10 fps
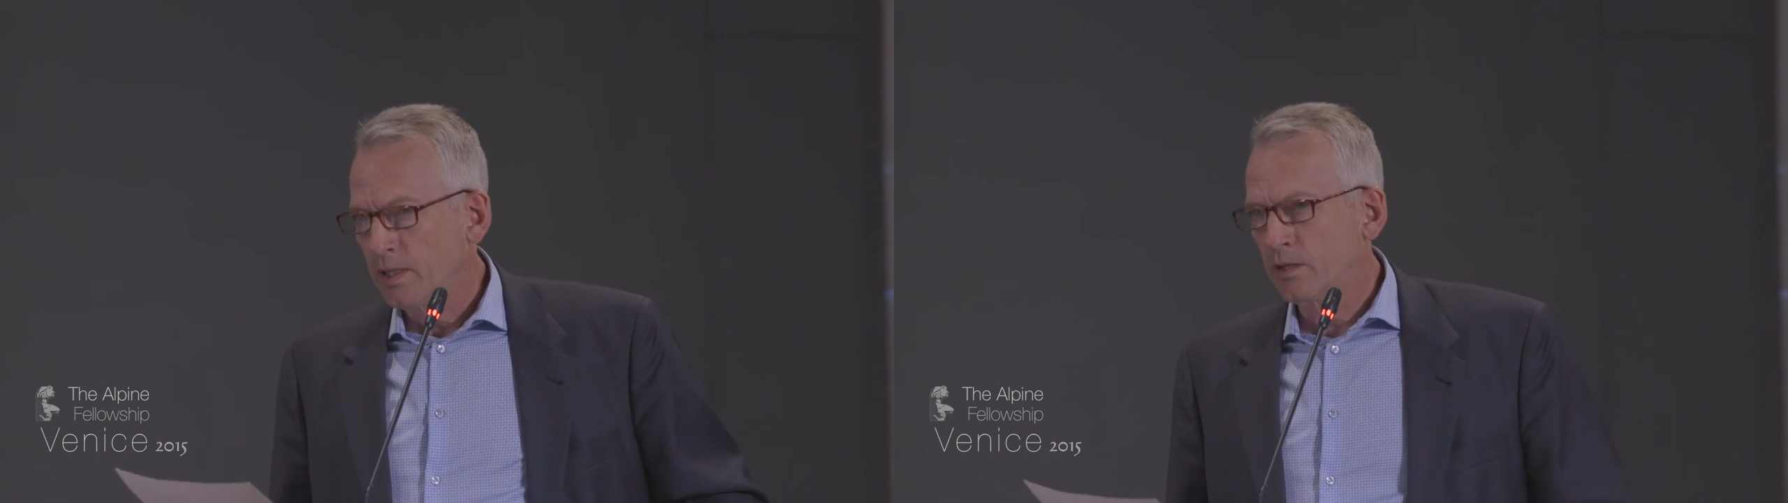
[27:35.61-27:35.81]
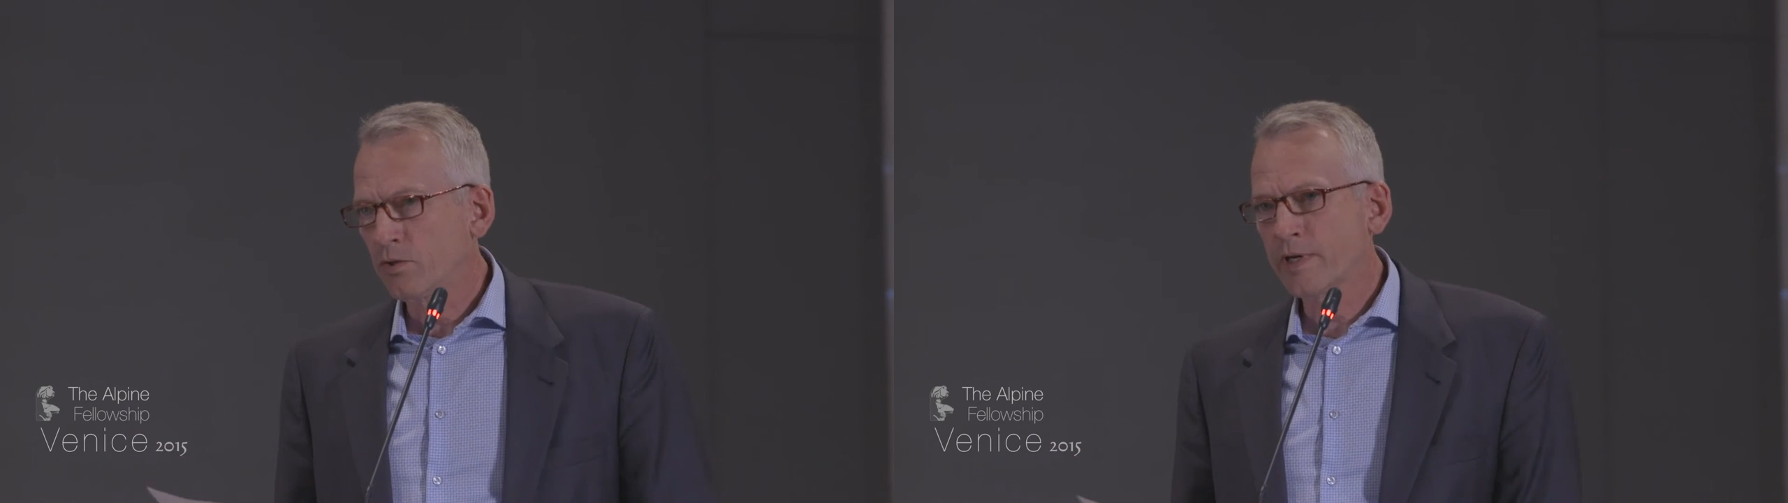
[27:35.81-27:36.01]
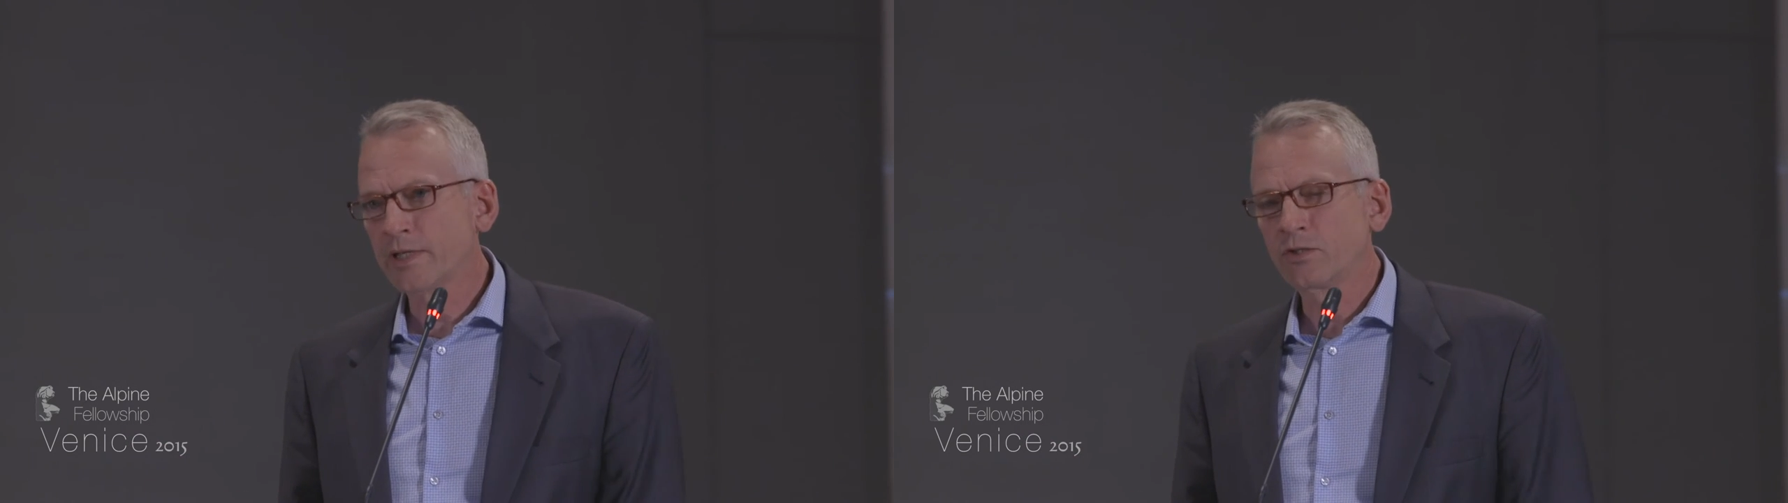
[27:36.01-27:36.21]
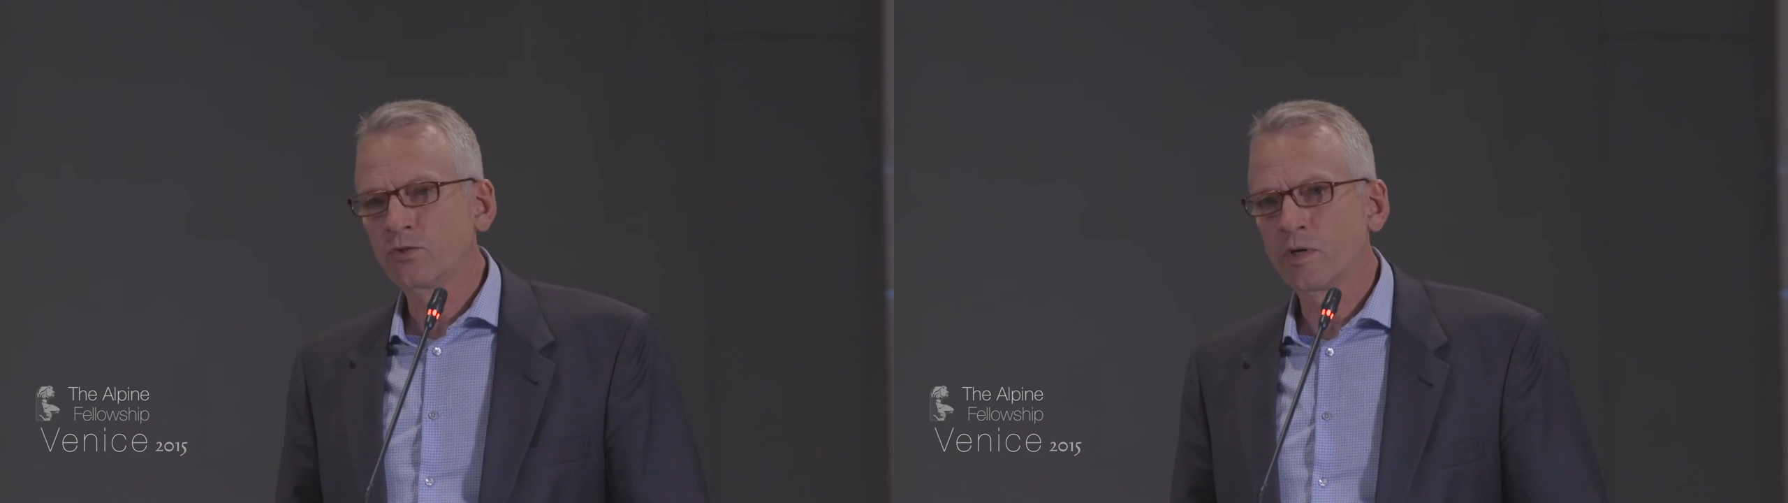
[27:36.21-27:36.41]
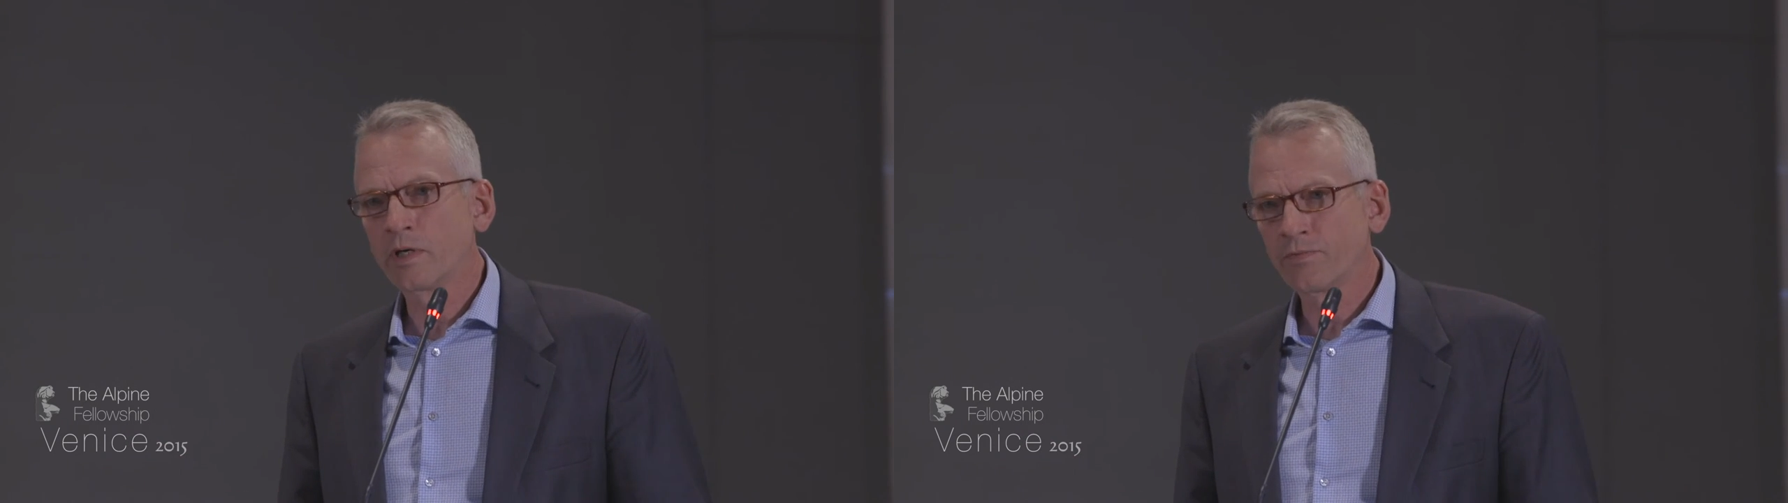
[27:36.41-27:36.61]
In
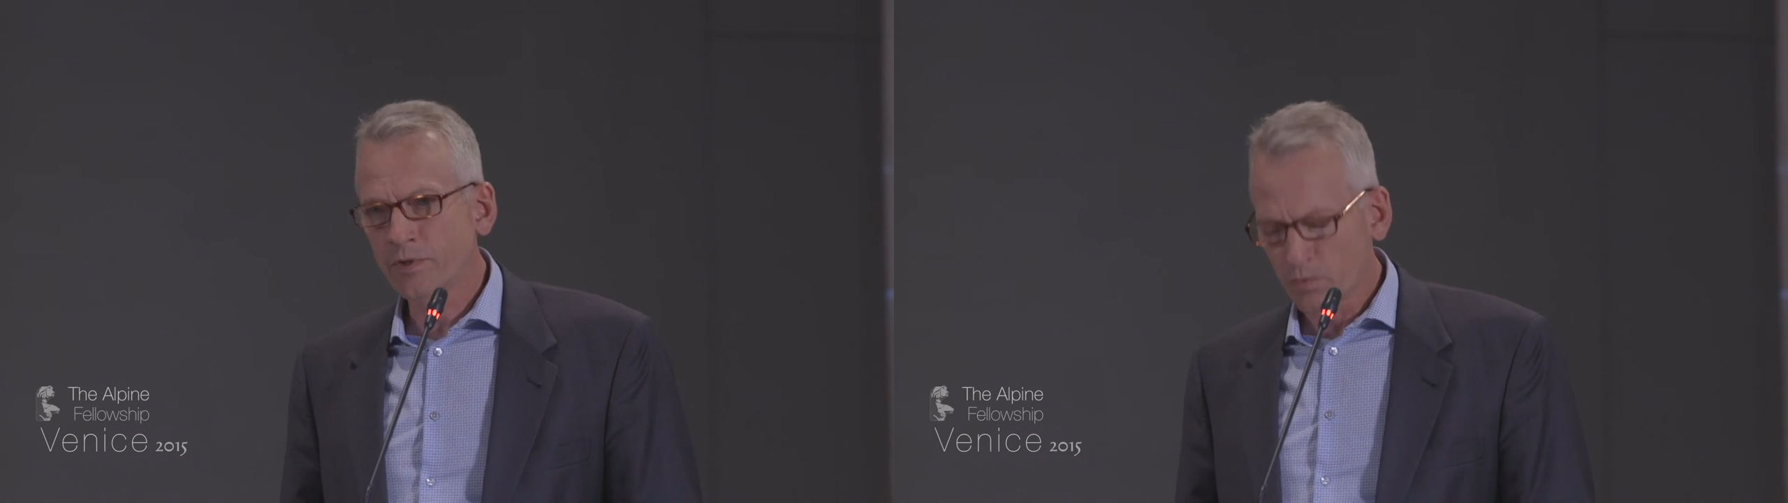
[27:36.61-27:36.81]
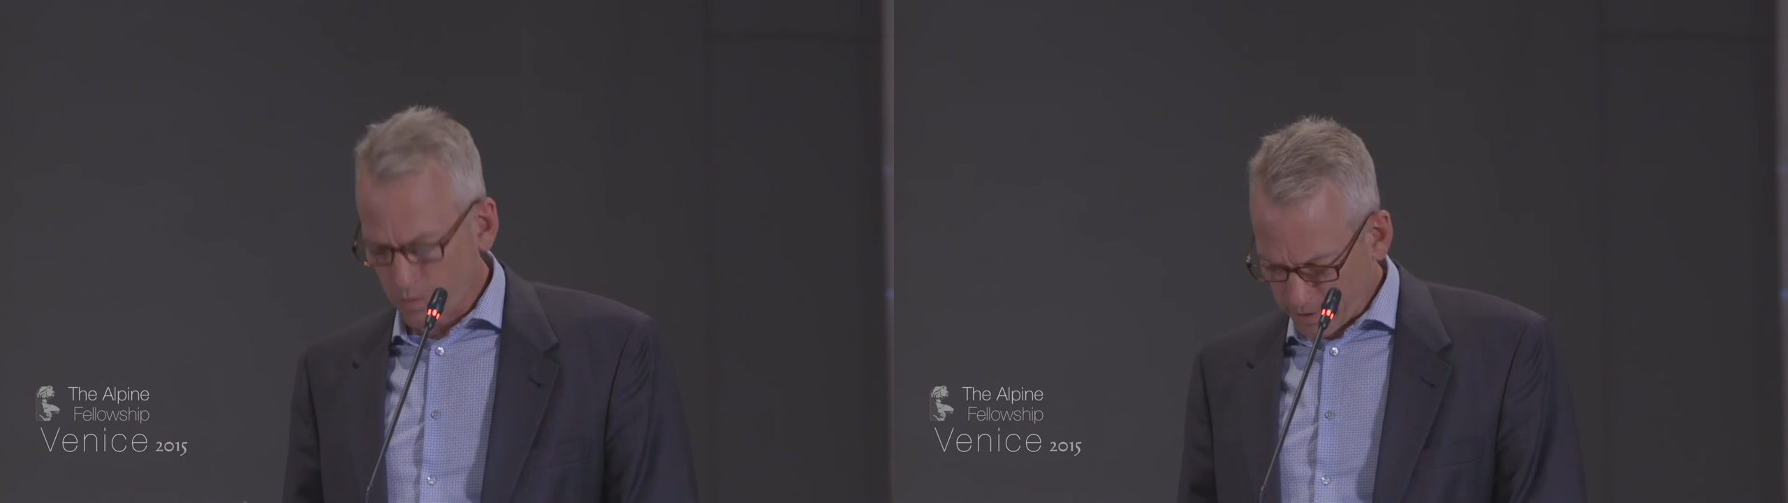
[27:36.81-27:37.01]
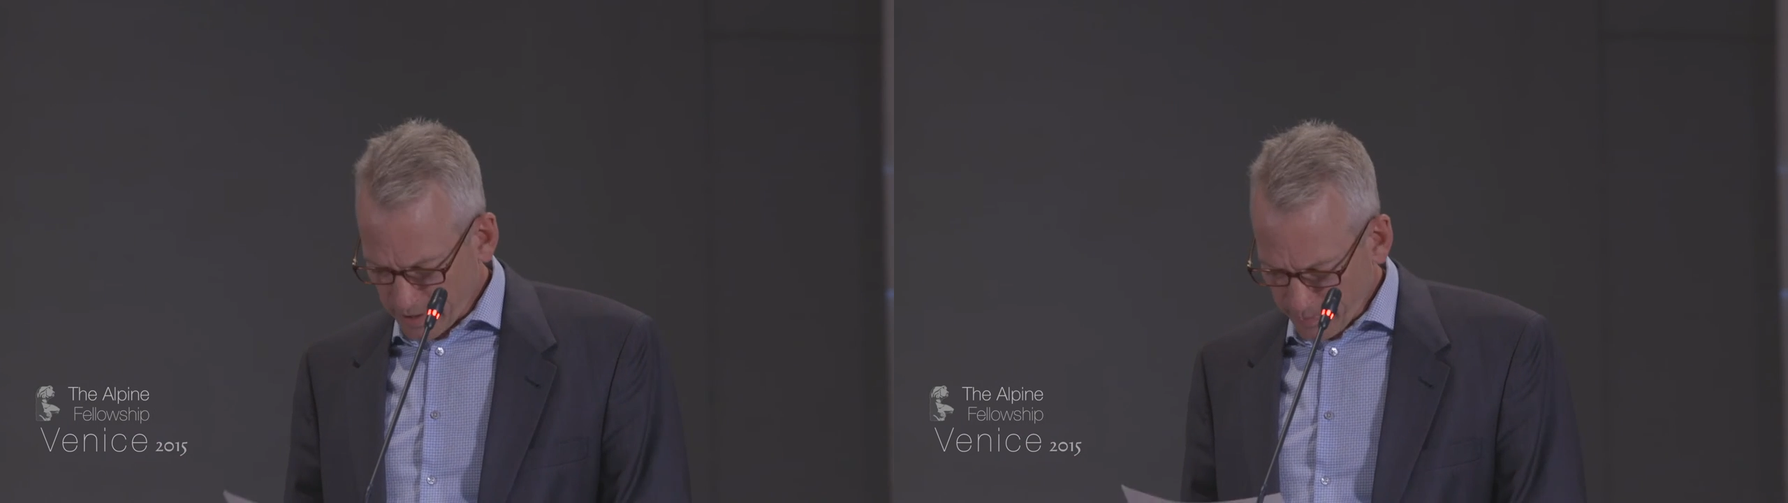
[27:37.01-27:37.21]
2012, there were